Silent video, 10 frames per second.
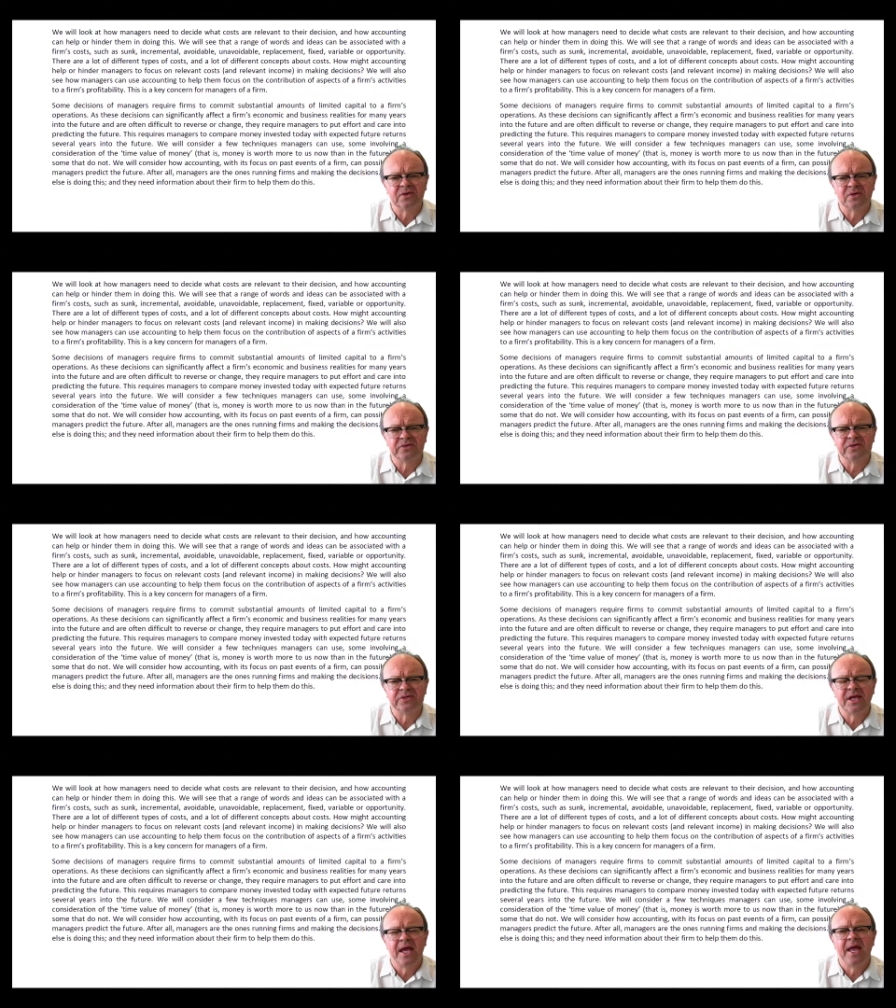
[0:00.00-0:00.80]

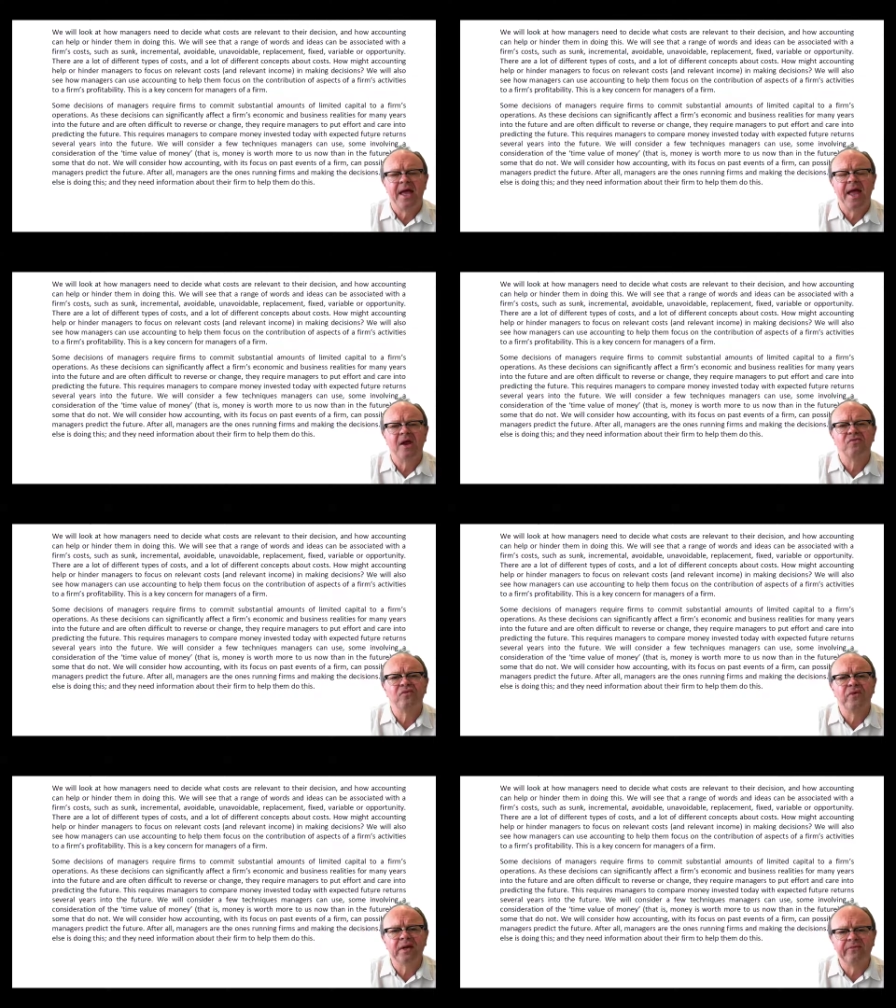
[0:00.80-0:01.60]
costs
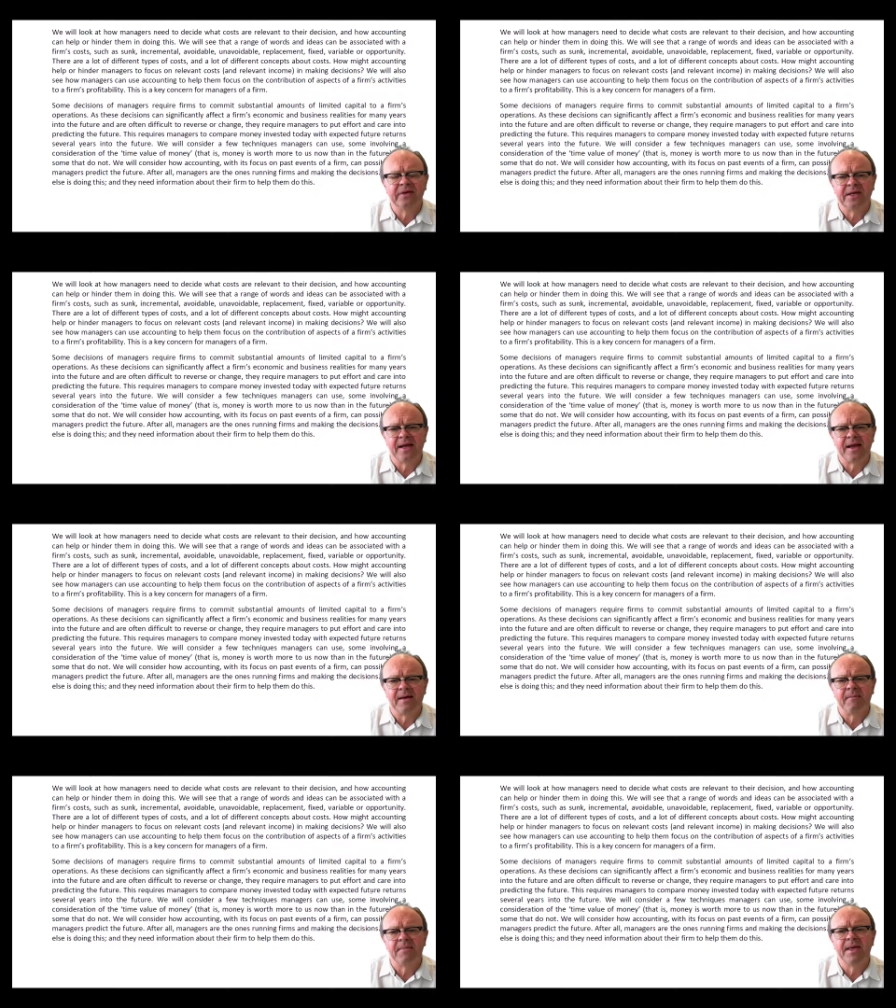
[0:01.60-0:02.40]
and relevant
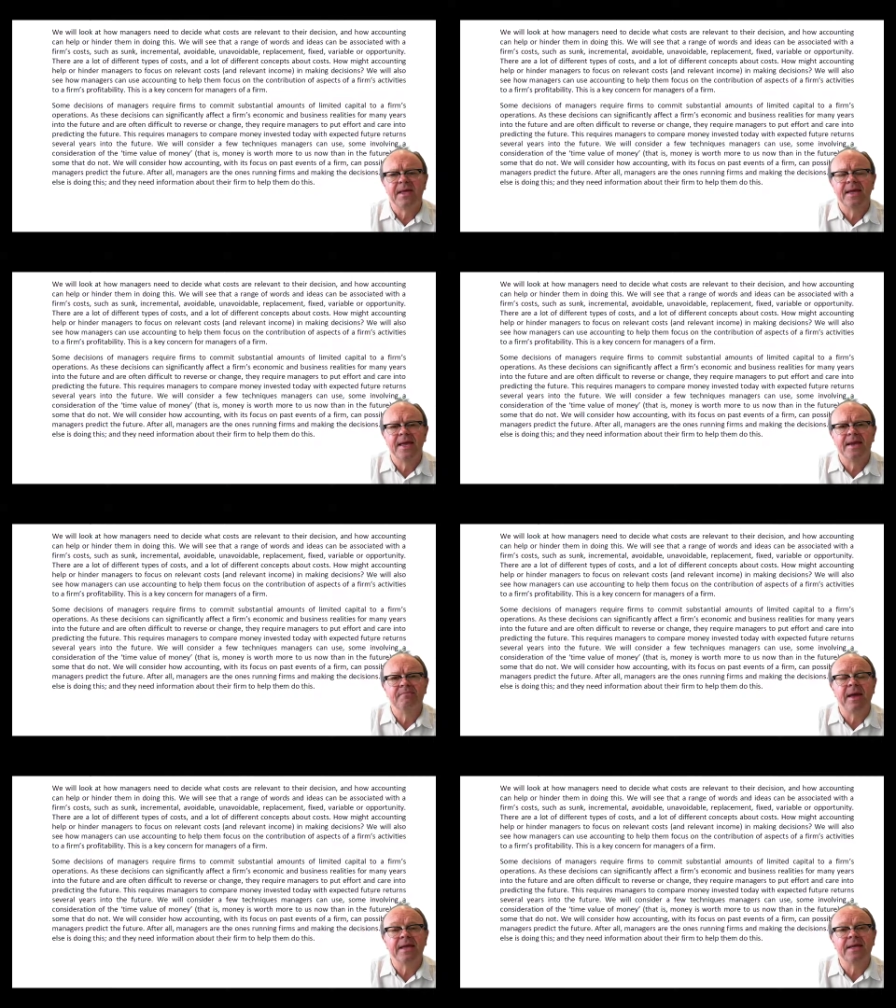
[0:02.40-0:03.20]
income in
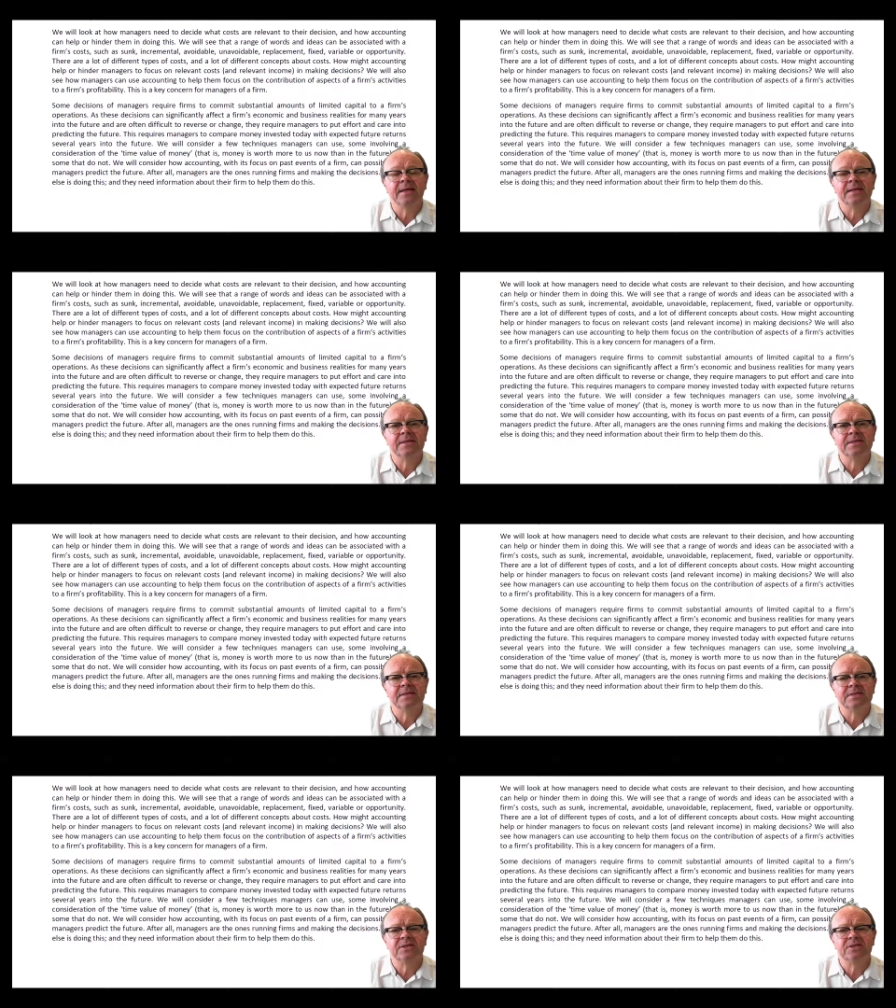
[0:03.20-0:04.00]
making
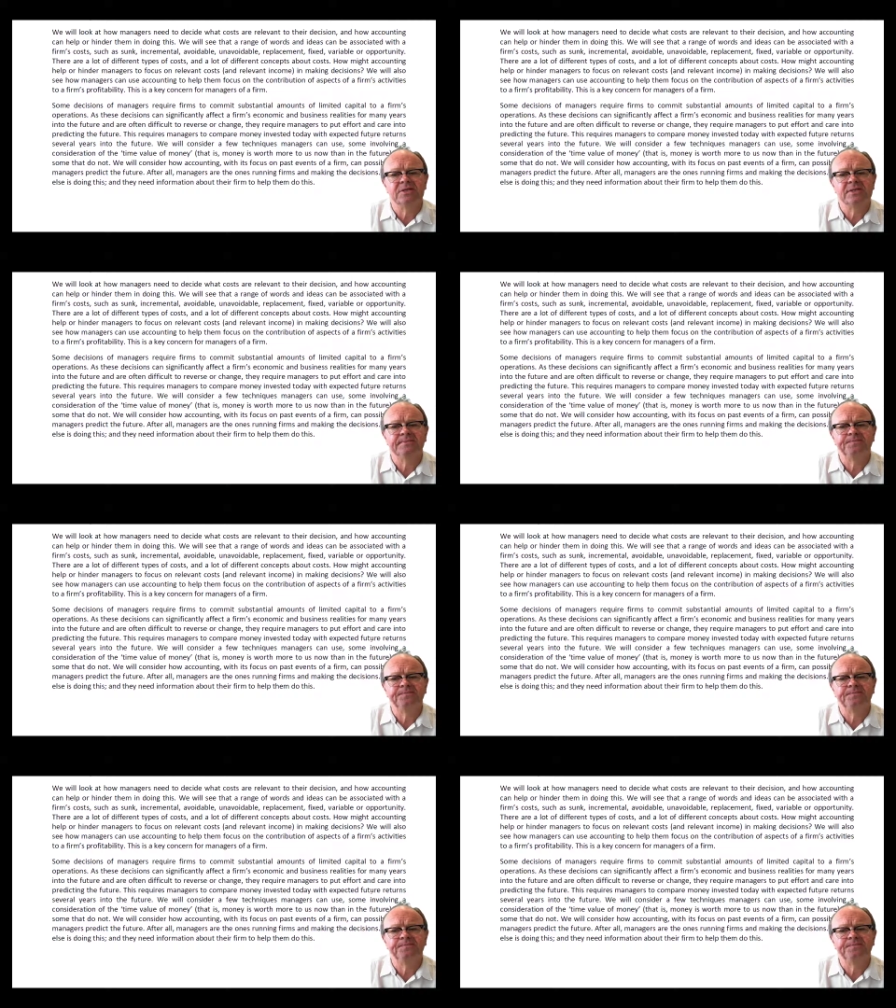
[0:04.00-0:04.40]
decisions?